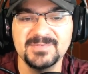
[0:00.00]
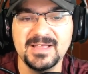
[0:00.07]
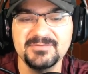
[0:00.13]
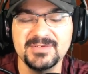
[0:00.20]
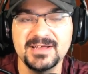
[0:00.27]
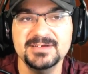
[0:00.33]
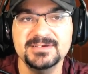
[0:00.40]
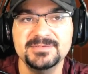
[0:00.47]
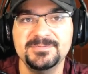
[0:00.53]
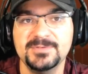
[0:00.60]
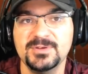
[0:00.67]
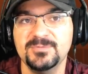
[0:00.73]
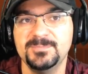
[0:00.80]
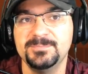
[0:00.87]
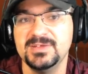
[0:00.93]
I've gotten into a
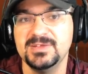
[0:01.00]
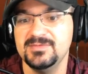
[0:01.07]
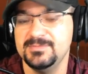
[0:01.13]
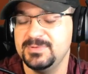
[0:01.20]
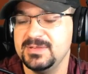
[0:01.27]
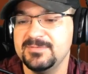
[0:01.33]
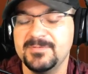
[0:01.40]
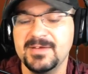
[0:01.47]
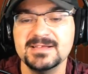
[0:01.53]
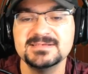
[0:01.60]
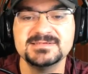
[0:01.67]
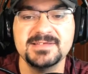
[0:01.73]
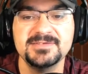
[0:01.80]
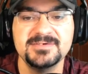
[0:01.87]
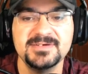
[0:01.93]
few PvP
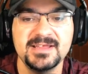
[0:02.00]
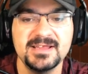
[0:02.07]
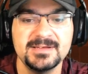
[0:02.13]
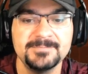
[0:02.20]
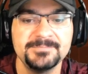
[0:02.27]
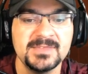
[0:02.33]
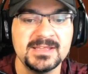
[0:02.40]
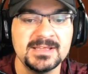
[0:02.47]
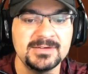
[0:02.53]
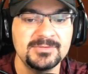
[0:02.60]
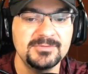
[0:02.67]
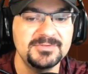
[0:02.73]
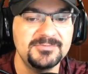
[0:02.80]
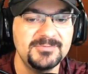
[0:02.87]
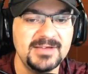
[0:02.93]
fights the other day
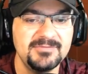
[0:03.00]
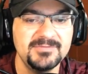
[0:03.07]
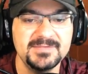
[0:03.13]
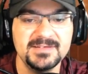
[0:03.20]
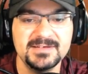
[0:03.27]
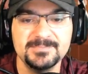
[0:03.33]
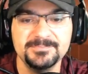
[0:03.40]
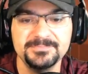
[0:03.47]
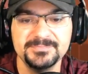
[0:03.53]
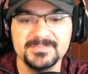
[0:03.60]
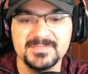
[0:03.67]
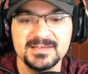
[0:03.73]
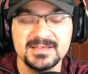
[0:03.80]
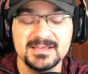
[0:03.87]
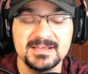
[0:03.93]
with Rev and them.